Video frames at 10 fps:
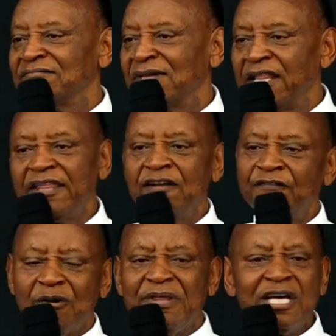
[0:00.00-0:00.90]
And then
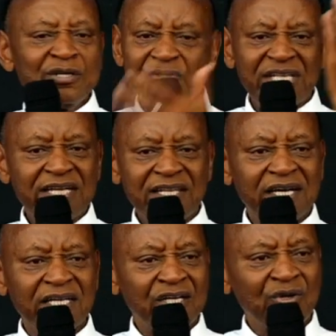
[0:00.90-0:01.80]
from there, you start
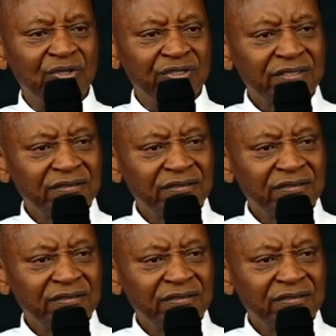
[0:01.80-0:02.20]
thanking God.